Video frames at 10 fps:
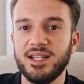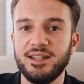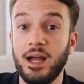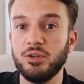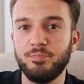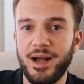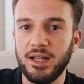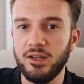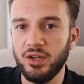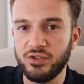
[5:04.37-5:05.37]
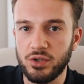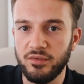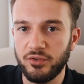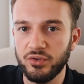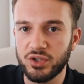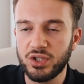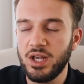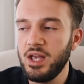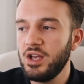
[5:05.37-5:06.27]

I said, I was battling on two fronts.